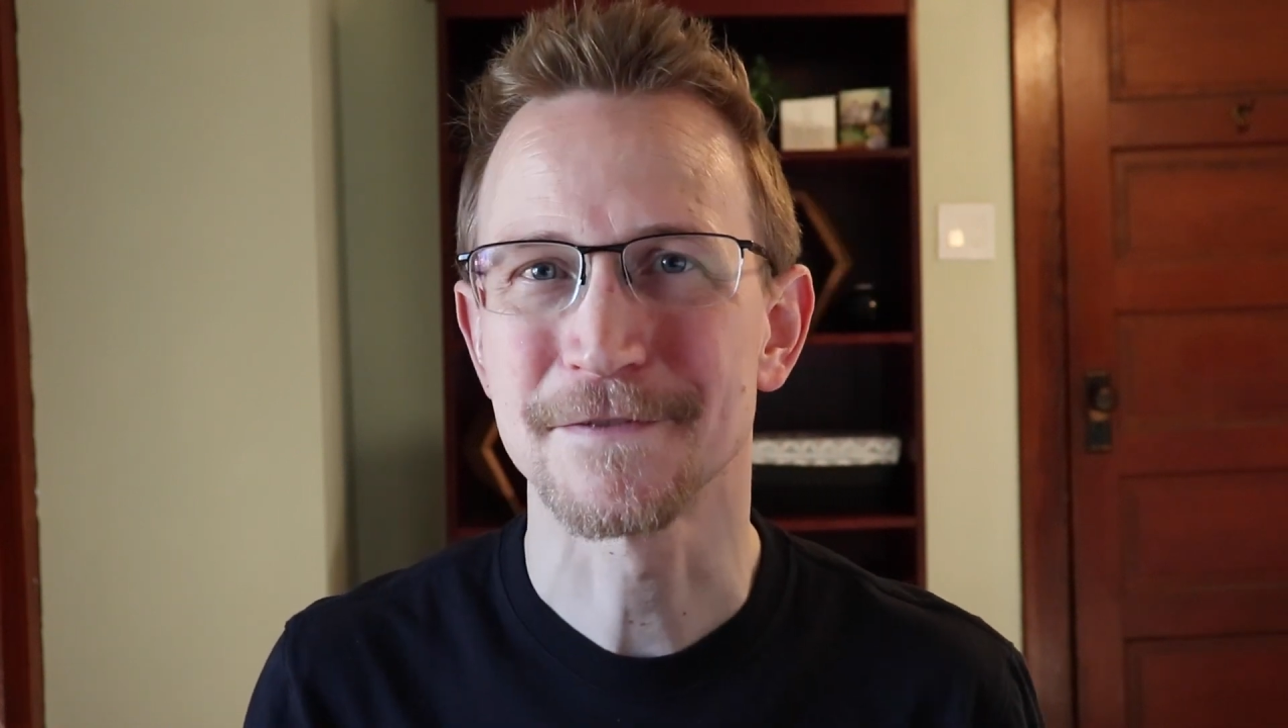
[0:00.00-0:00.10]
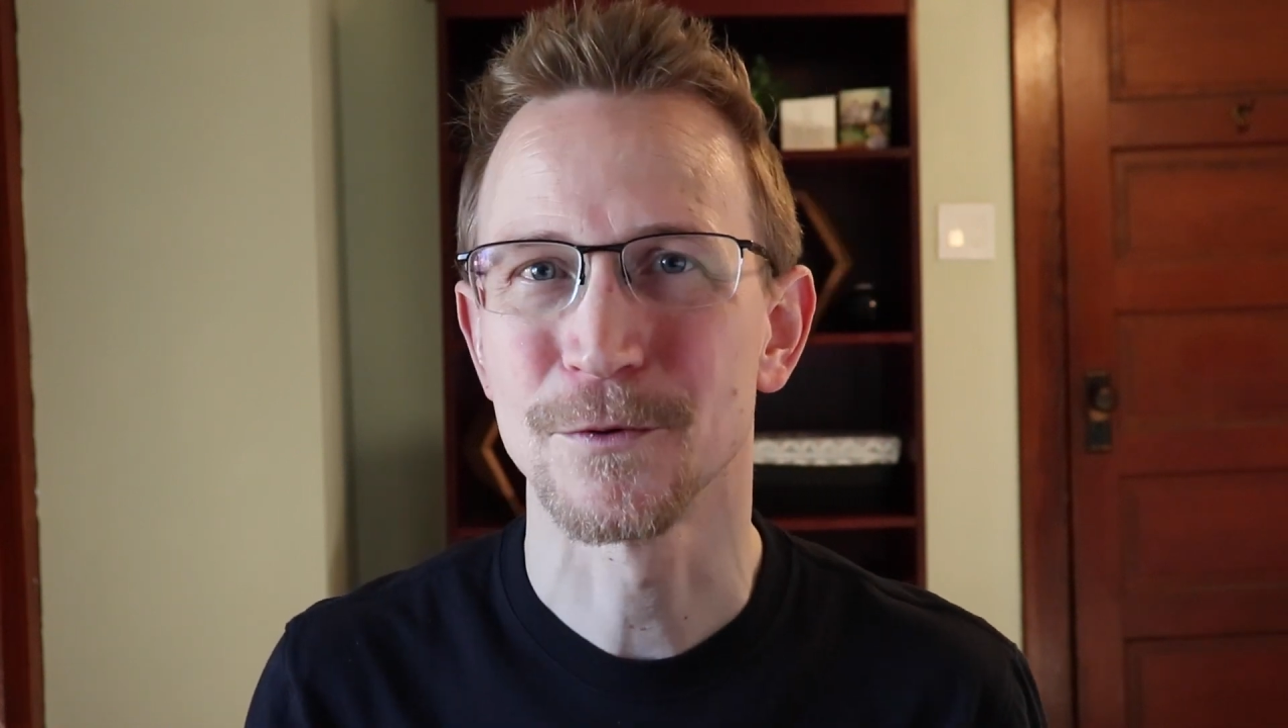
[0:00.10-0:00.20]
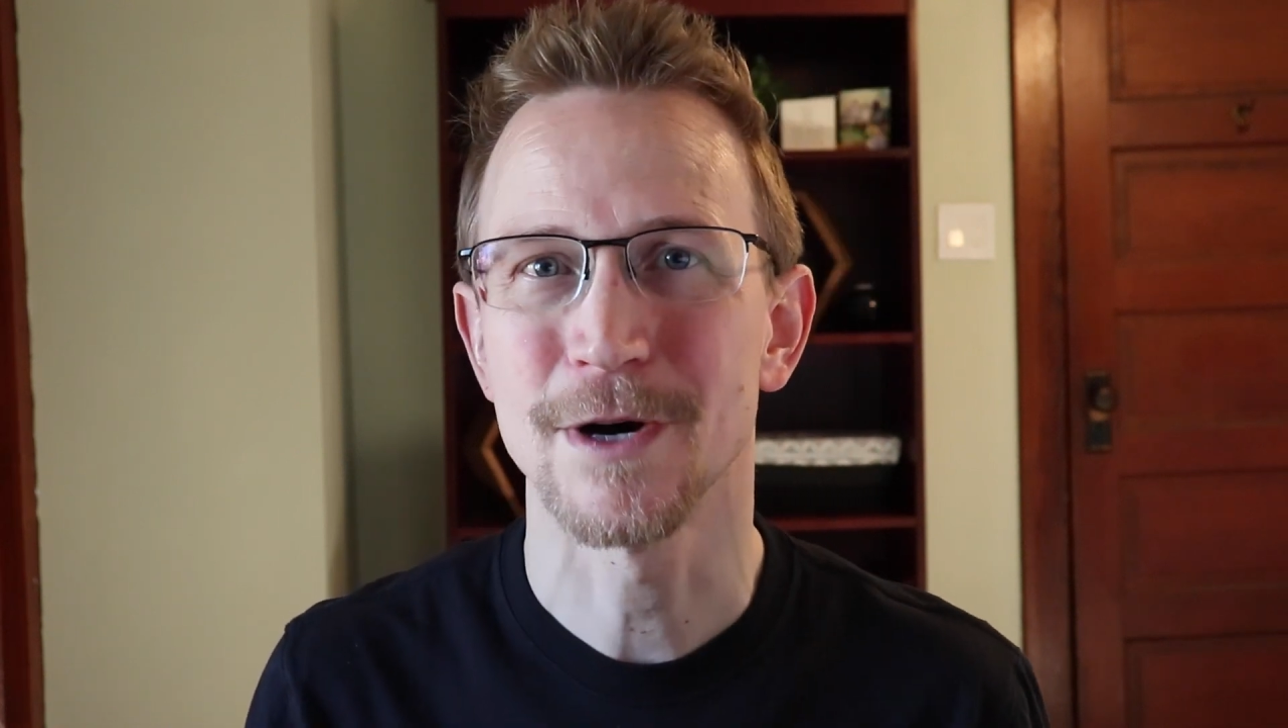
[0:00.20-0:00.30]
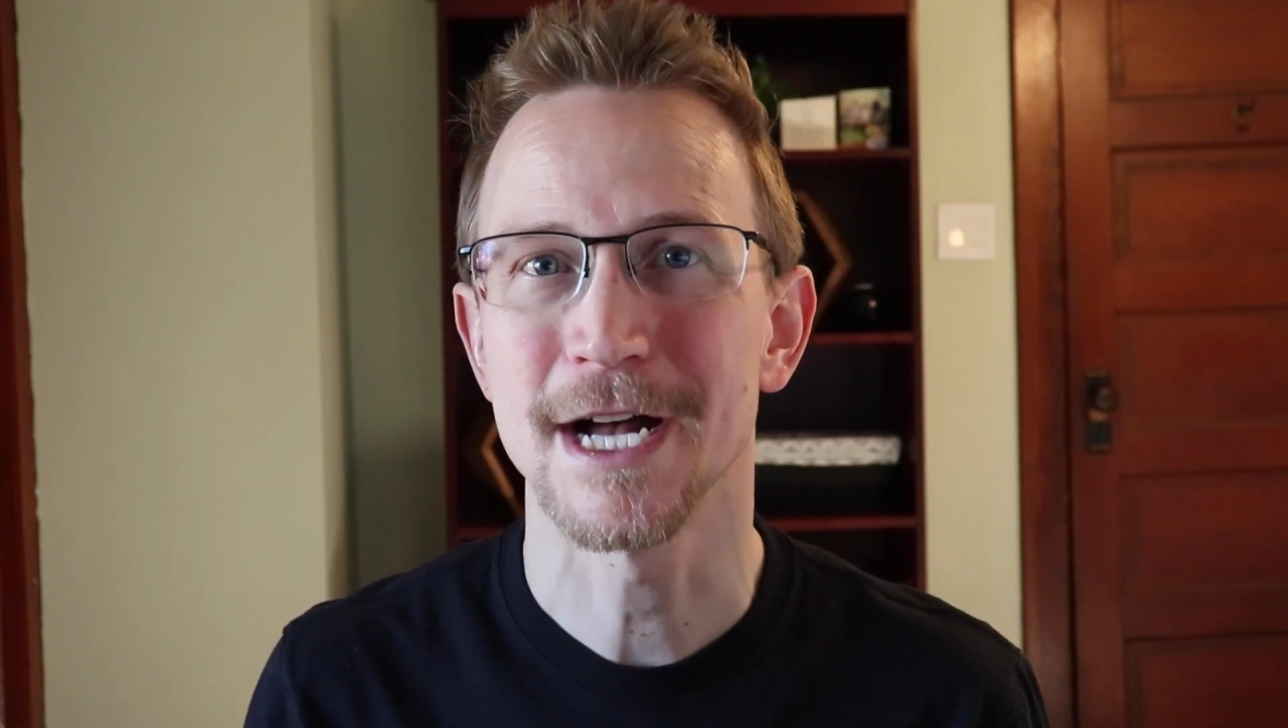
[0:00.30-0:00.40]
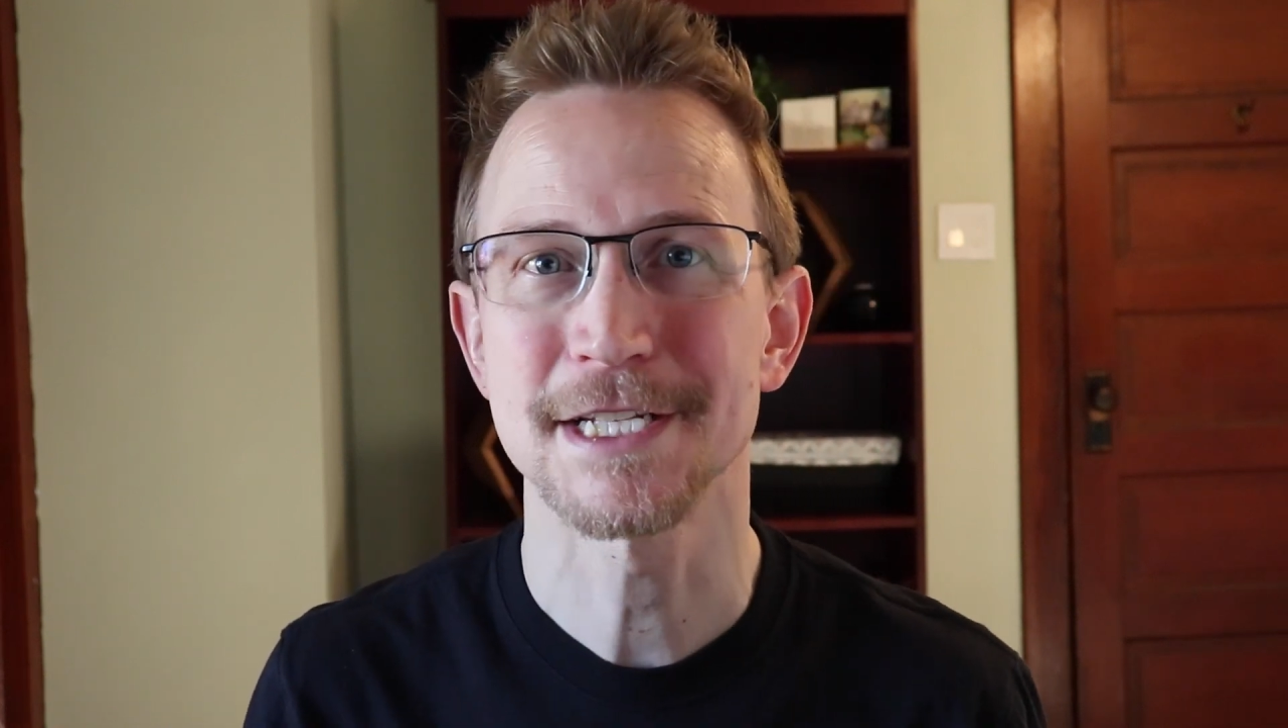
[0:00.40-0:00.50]

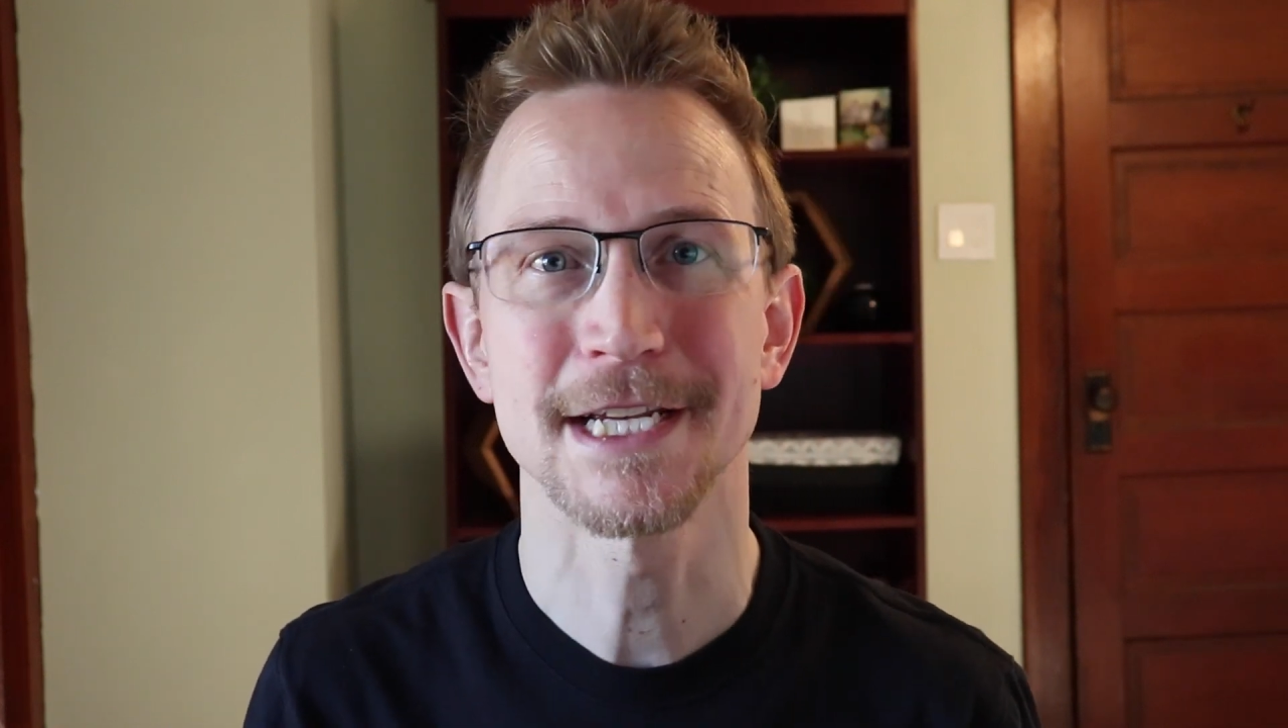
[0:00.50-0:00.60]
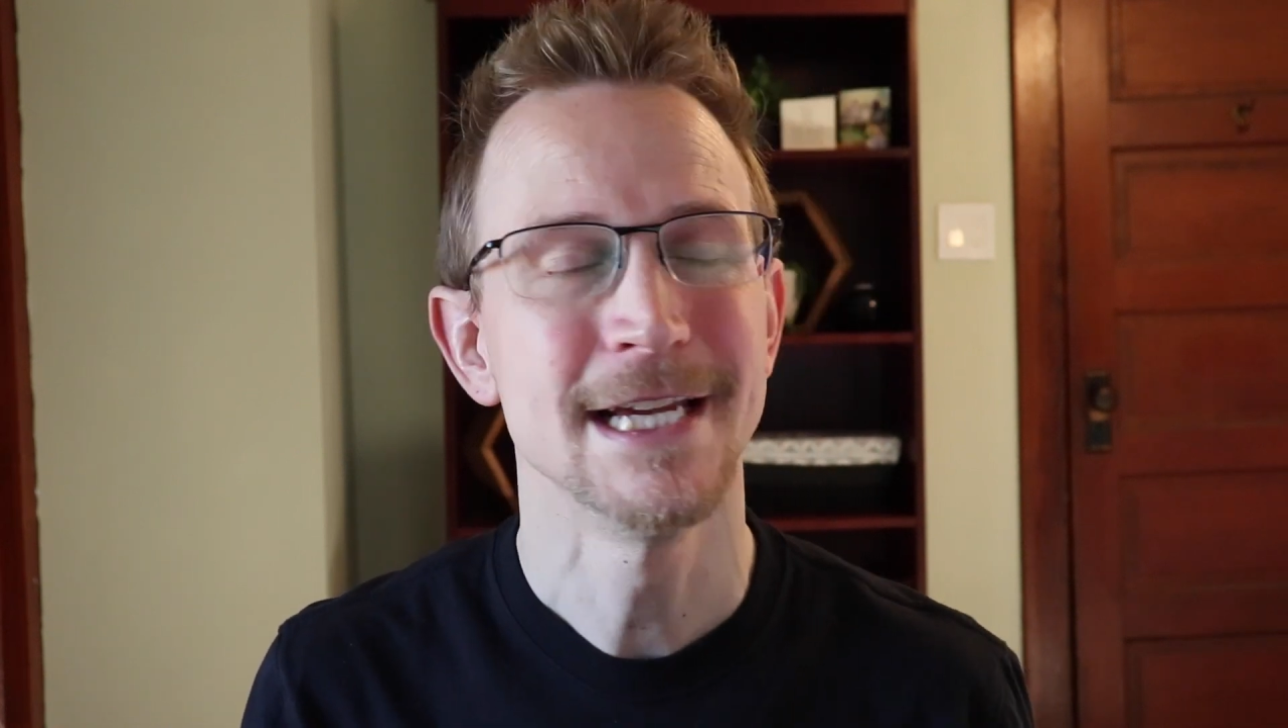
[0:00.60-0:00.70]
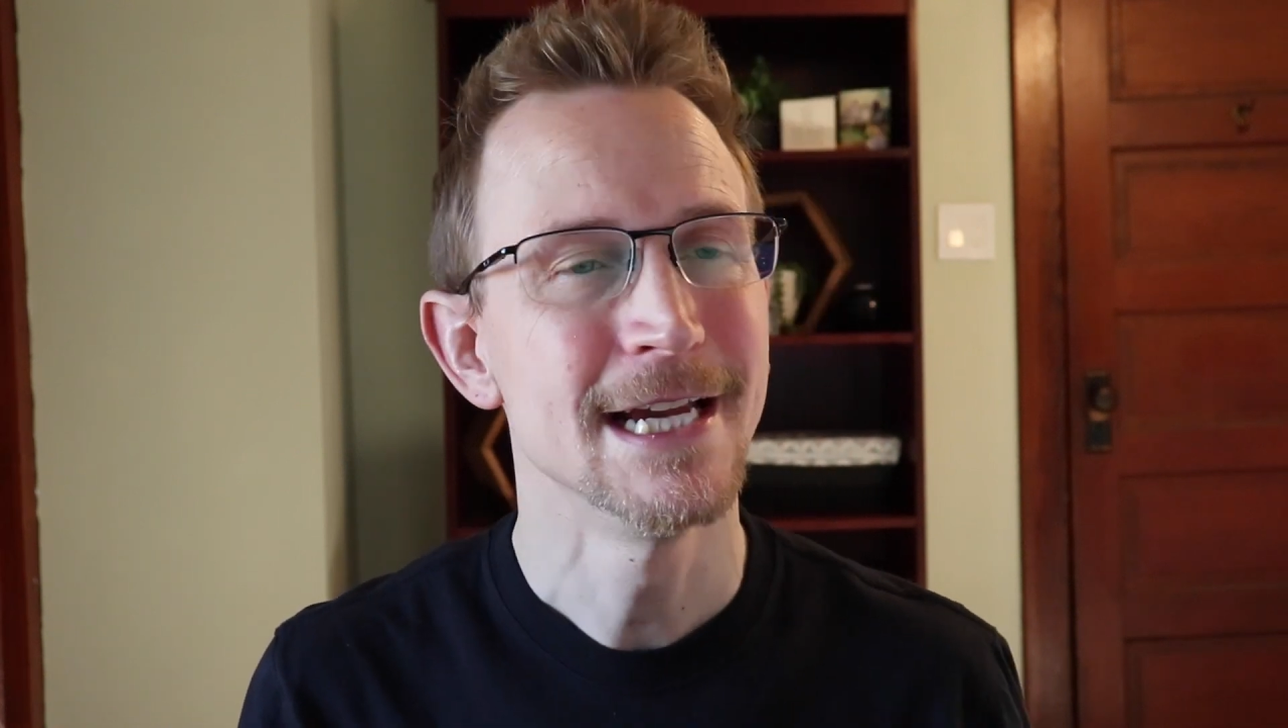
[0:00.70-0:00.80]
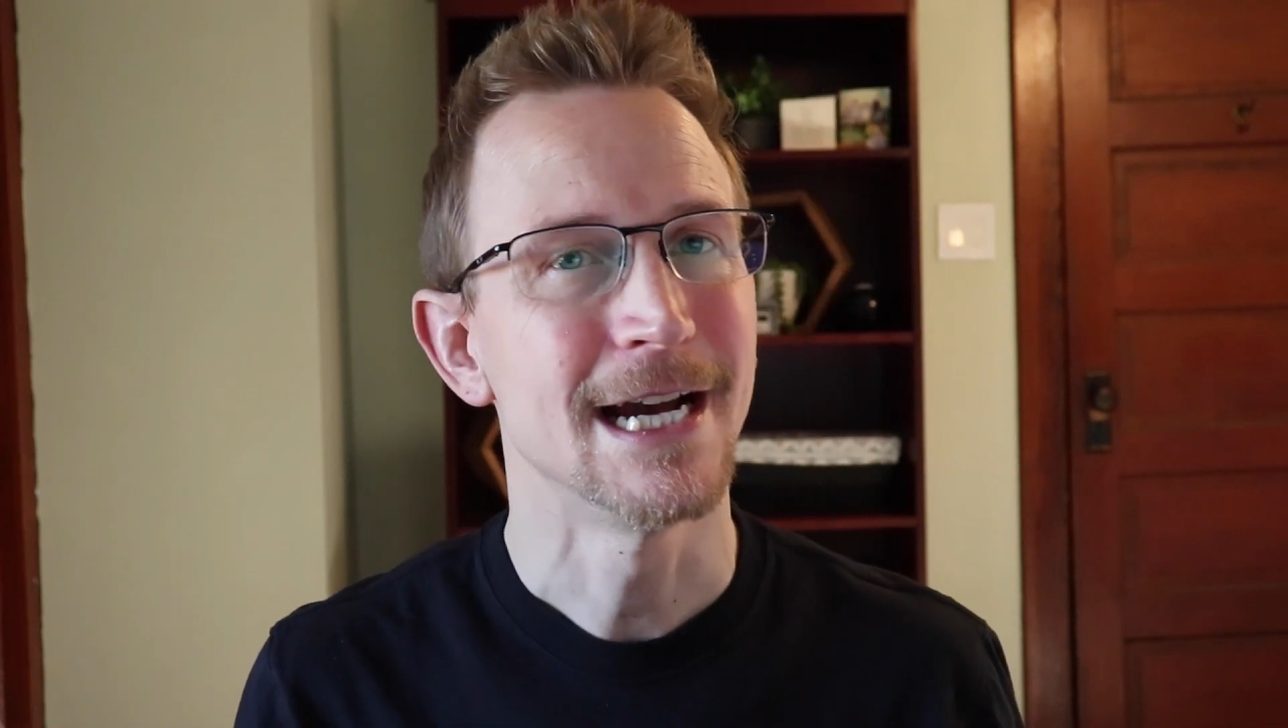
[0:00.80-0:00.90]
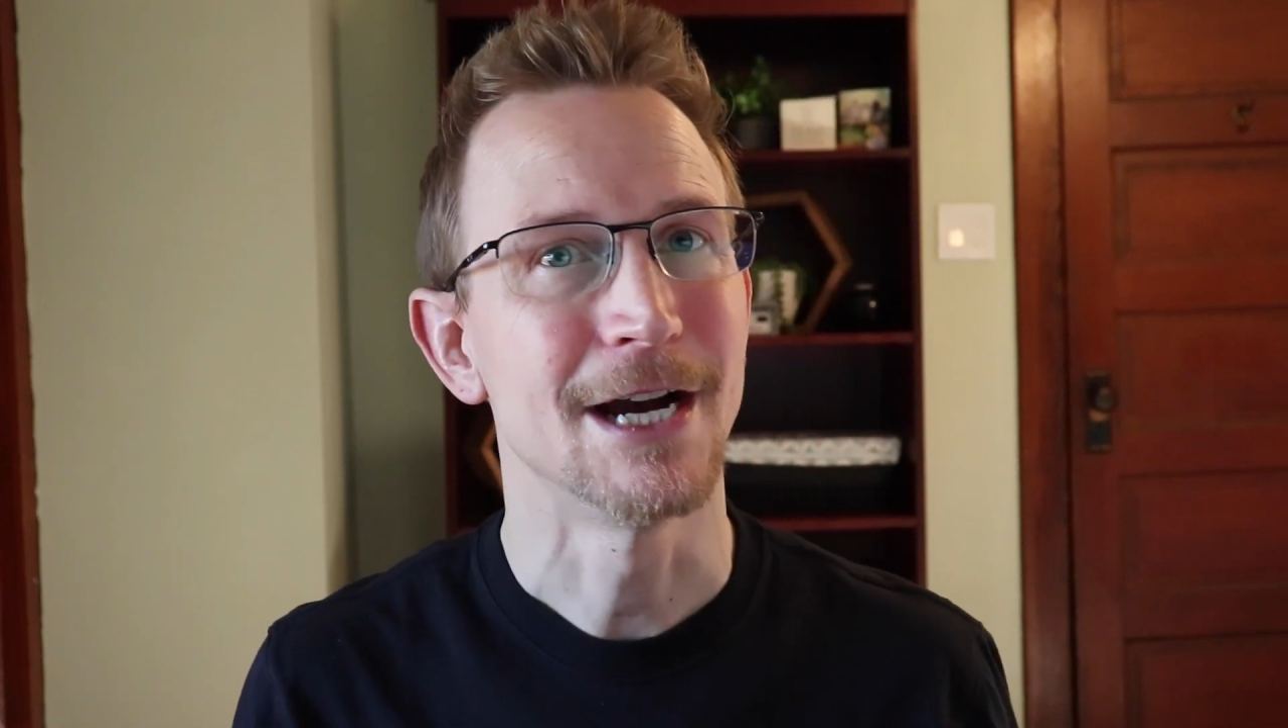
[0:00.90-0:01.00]
for watching.